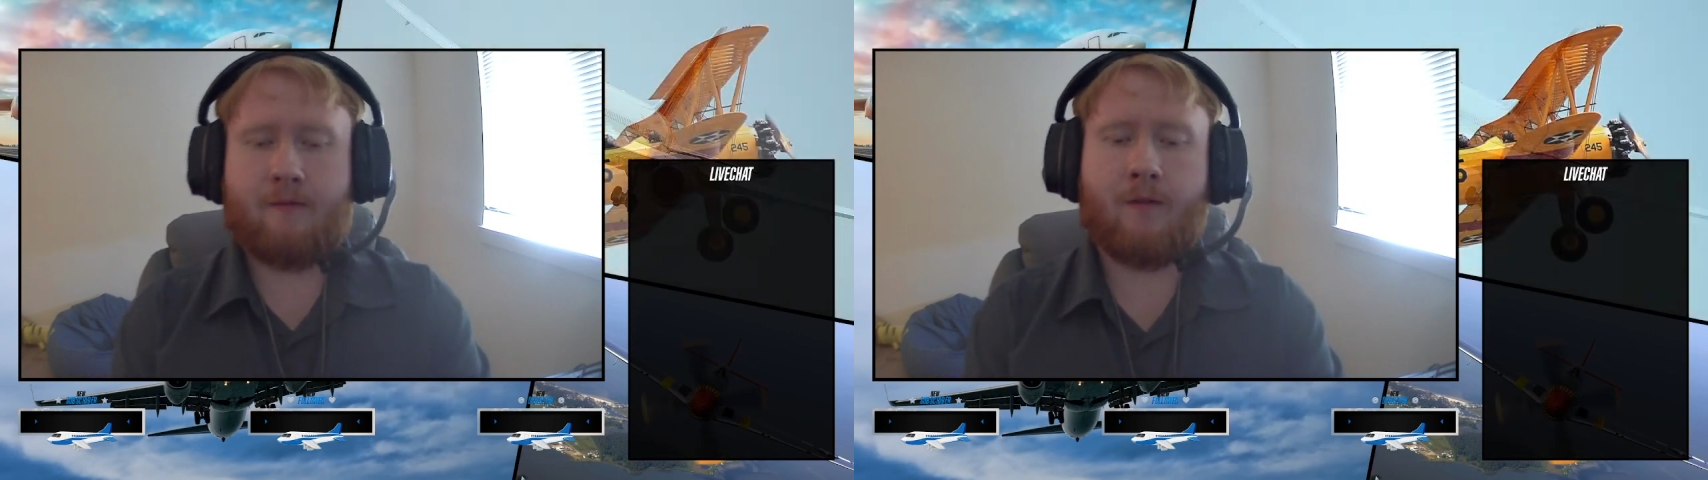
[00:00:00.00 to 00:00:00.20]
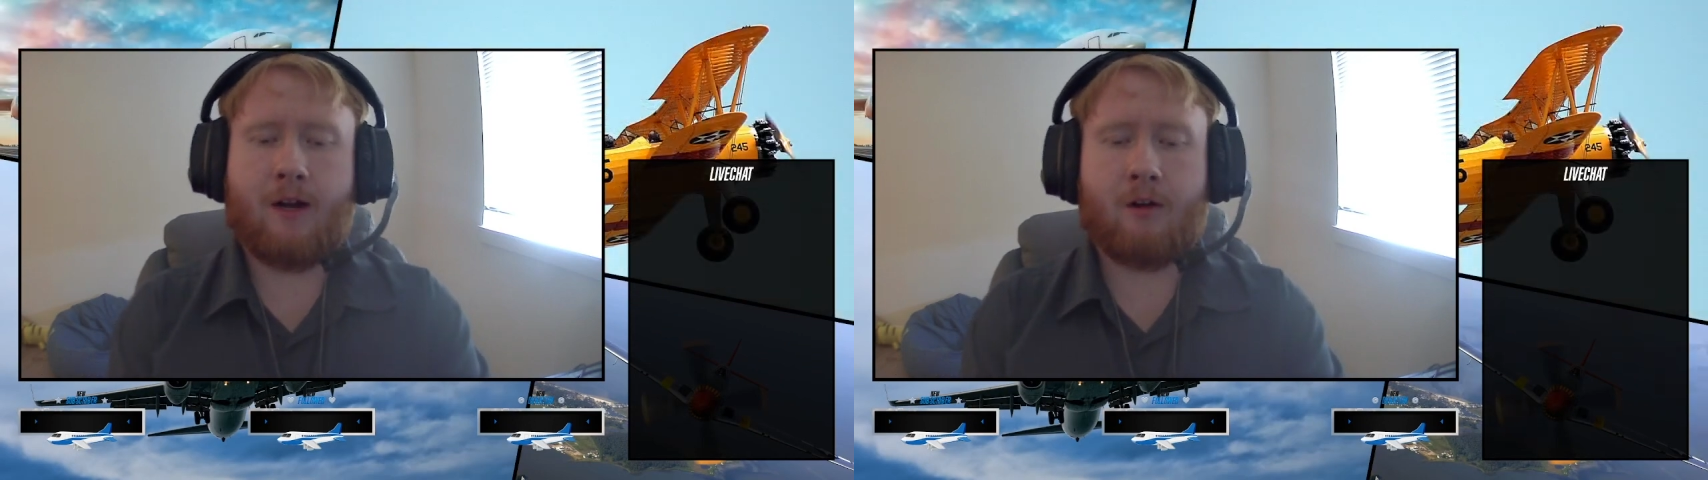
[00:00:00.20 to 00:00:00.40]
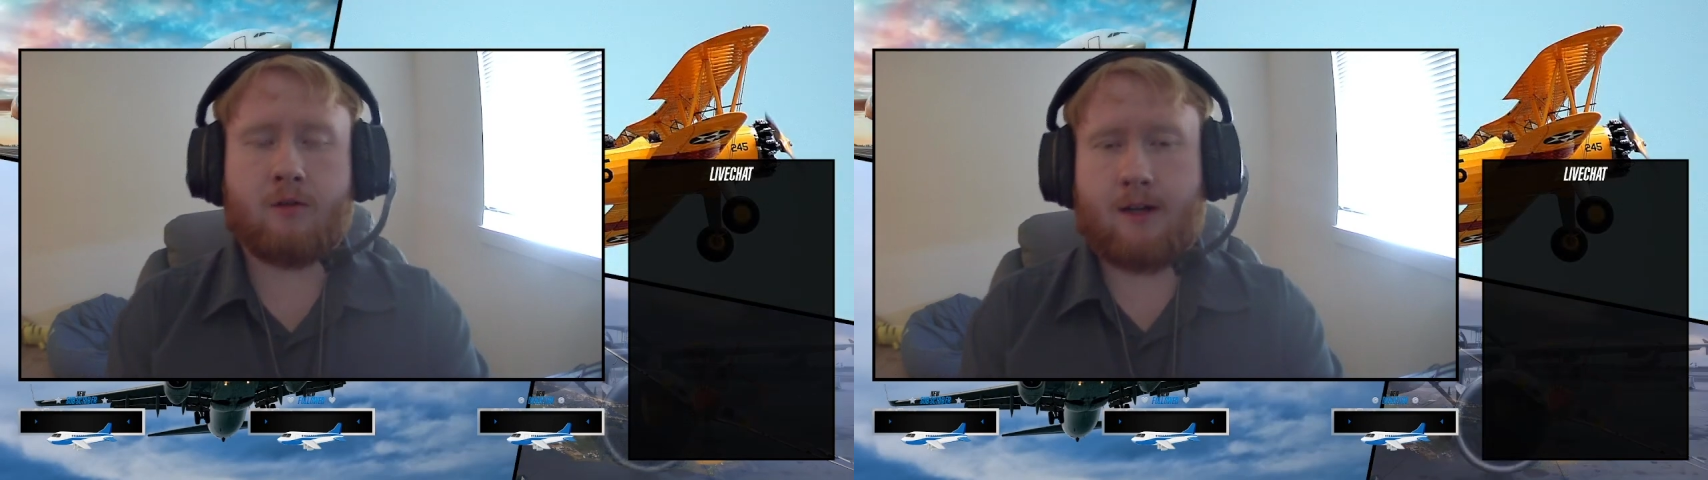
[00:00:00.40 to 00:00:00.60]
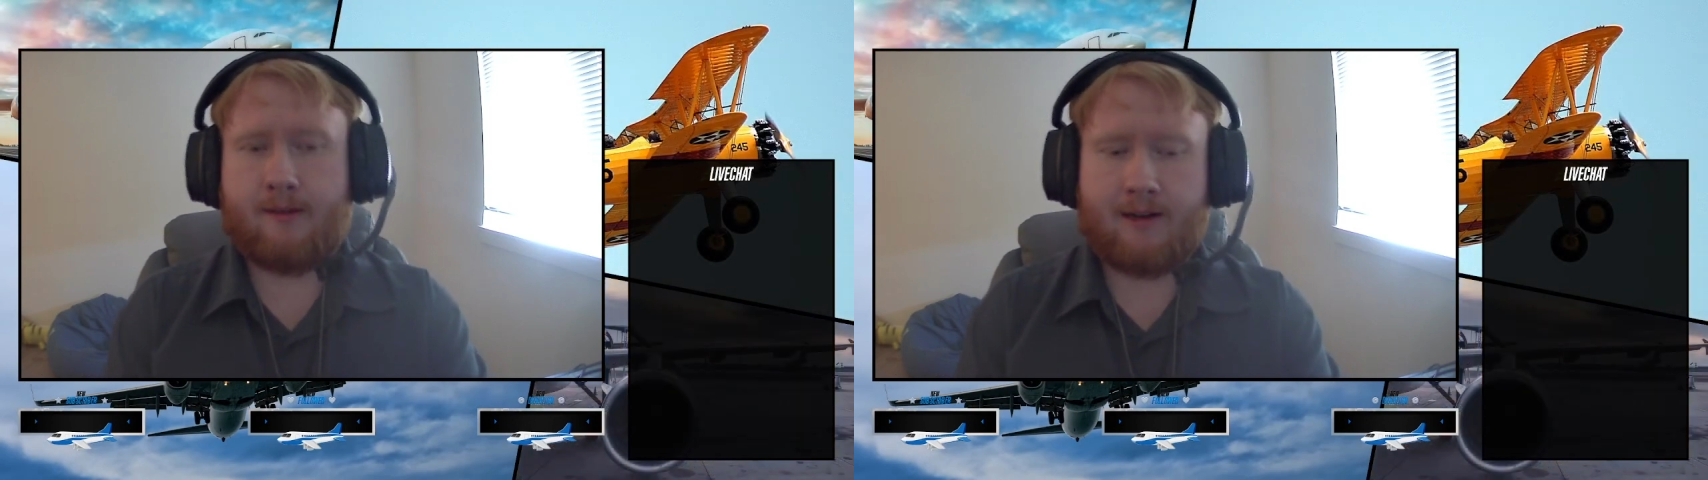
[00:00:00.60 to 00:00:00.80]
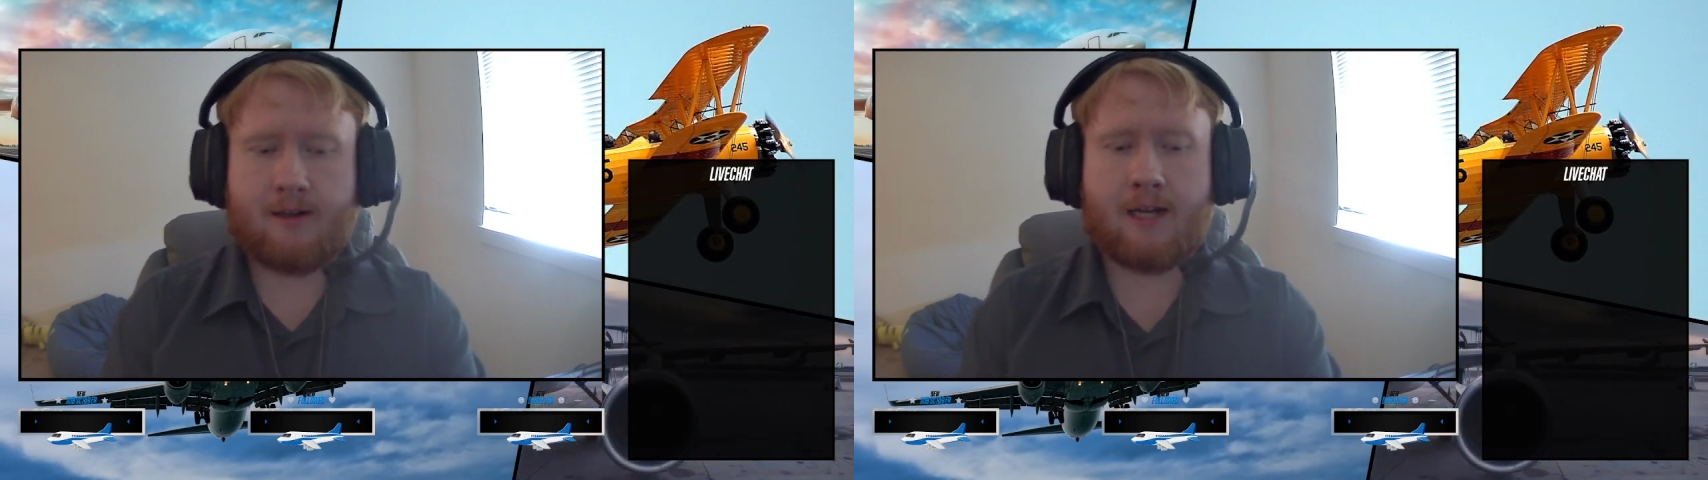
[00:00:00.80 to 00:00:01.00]
videos on
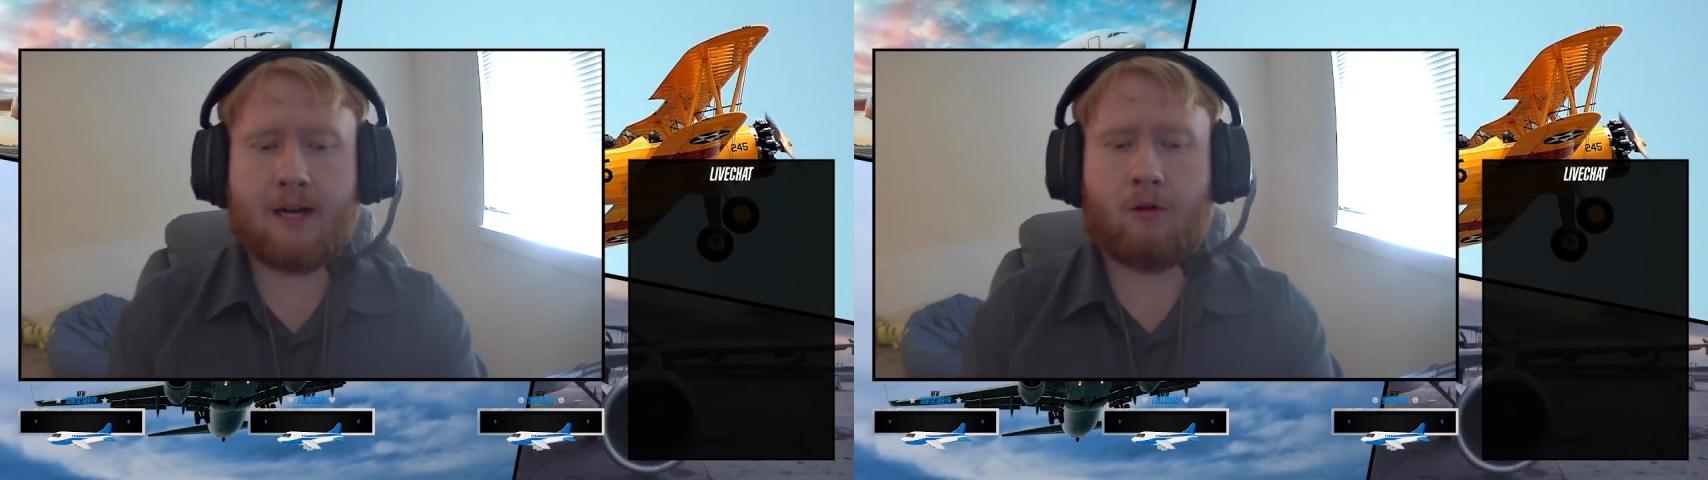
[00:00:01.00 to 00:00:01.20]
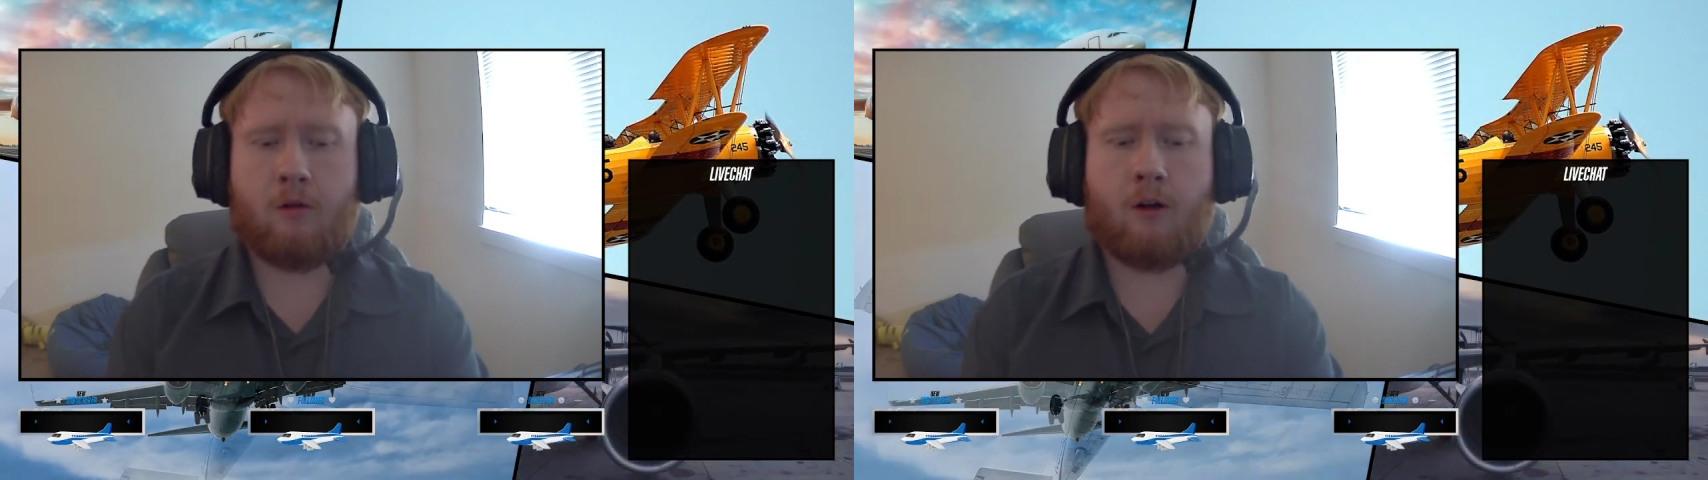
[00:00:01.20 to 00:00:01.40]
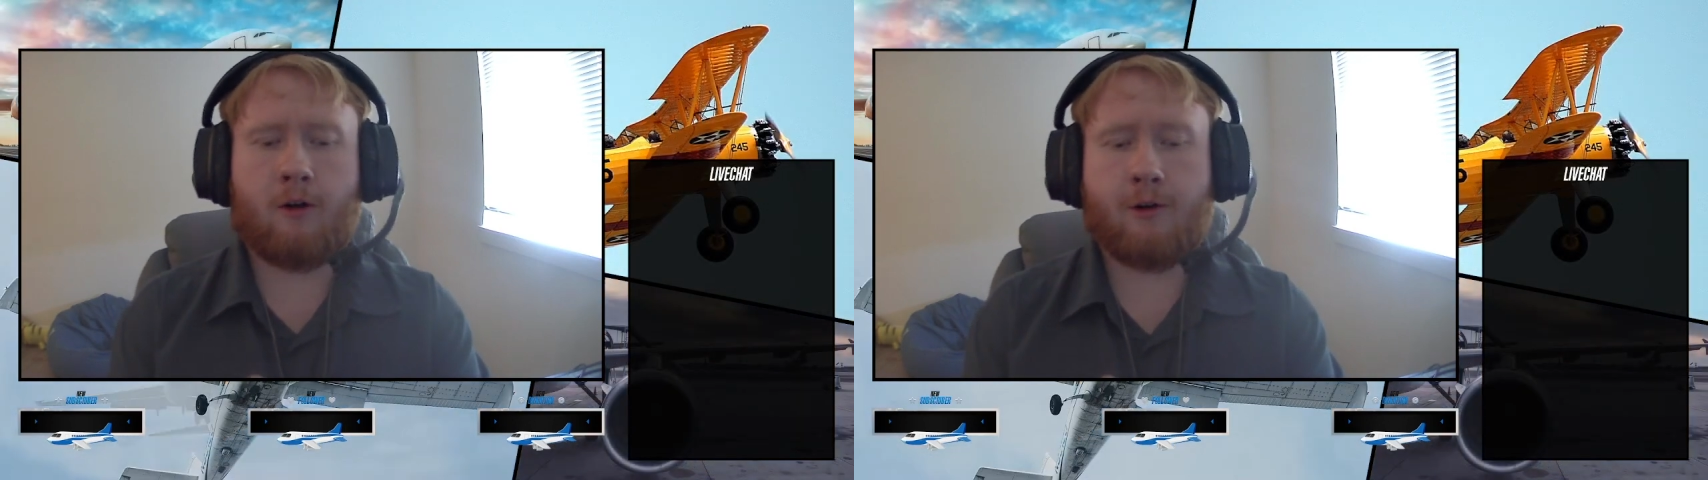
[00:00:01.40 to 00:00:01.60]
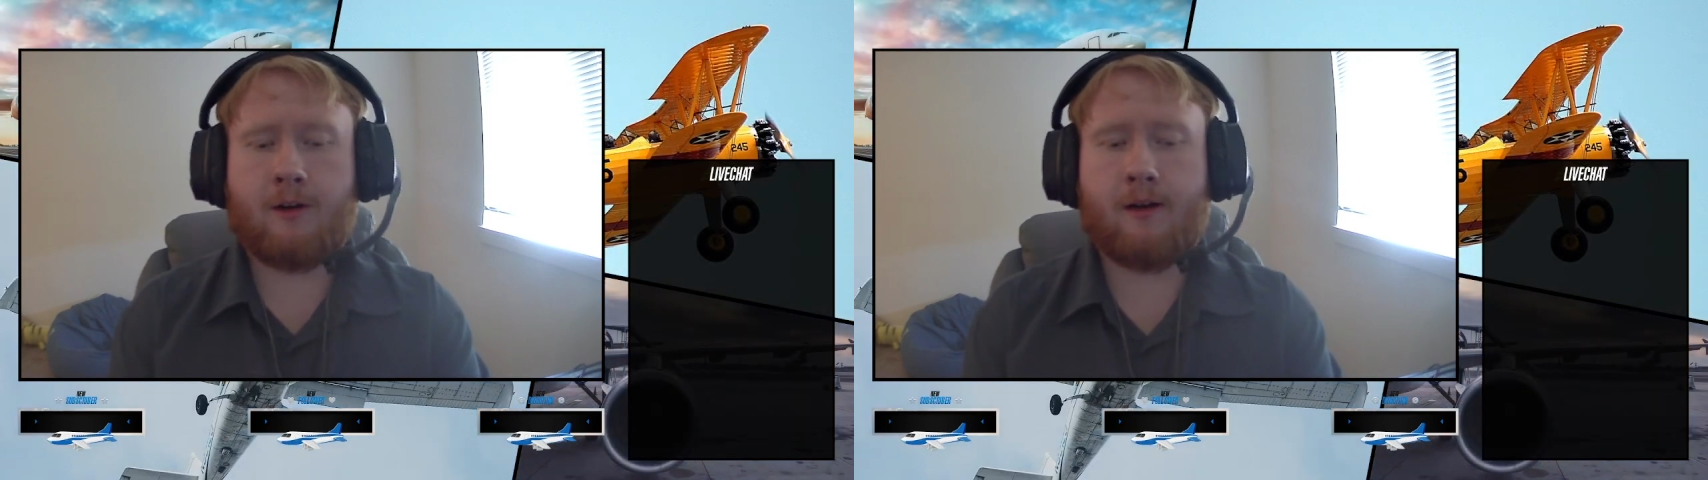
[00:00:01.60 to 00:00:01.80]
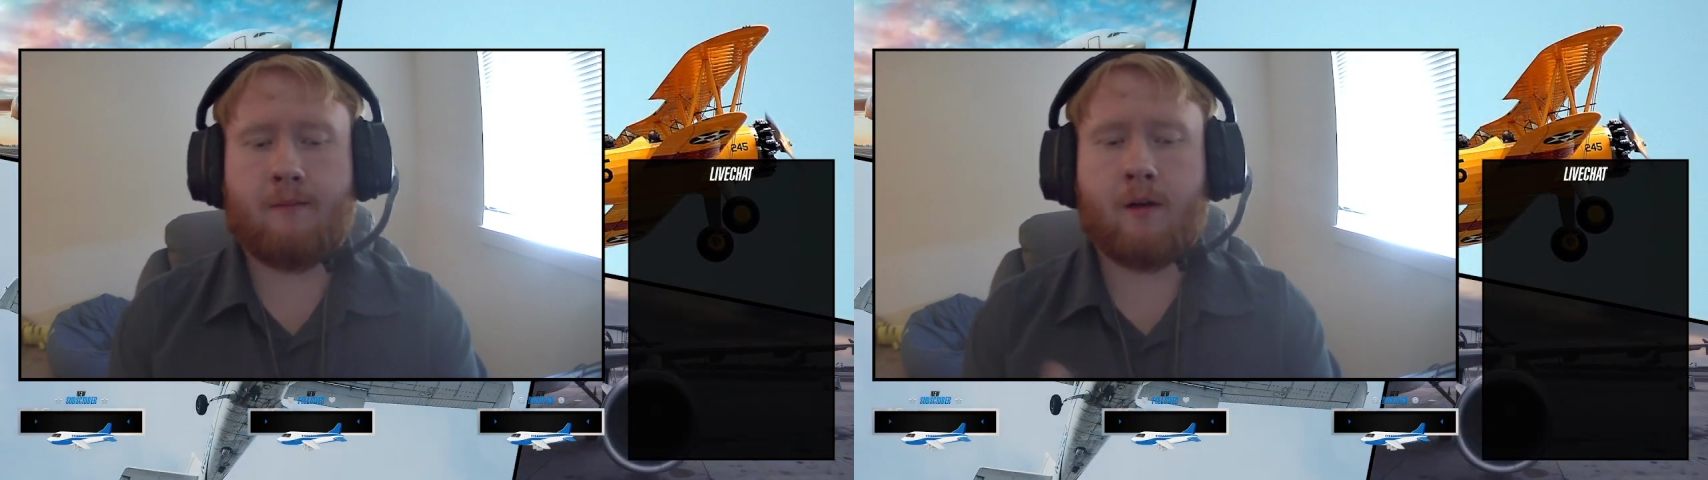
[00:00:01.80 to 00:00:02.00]
the channel
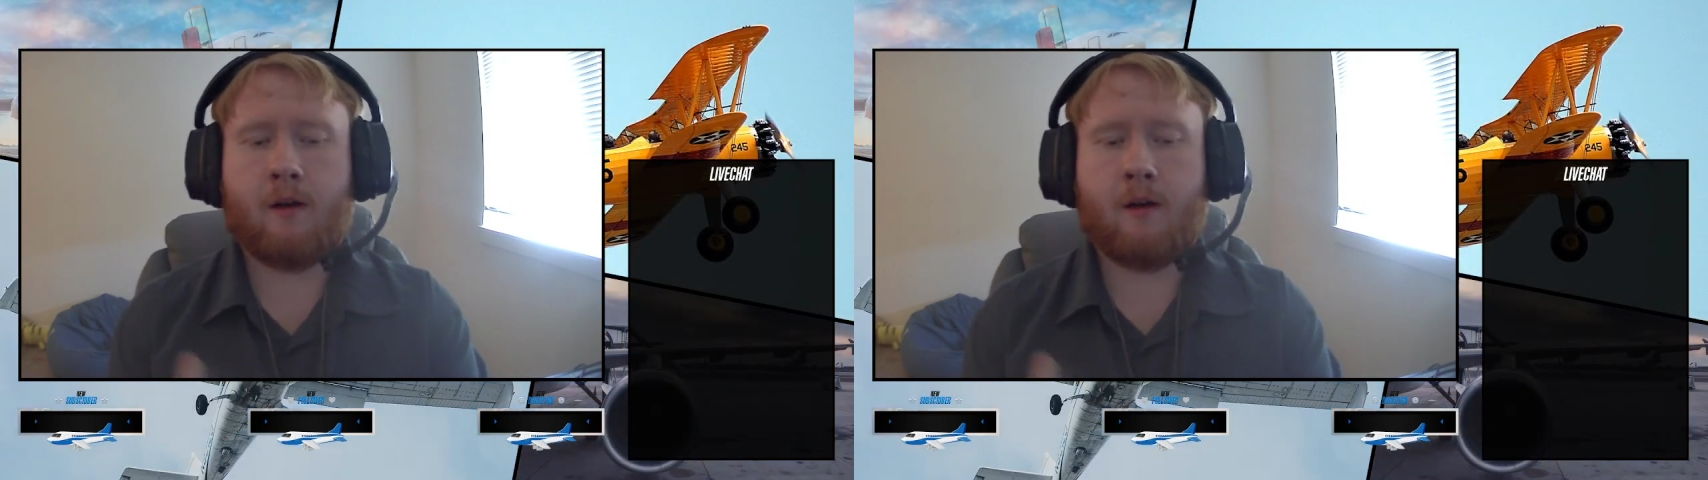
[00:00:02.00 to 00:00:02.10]
already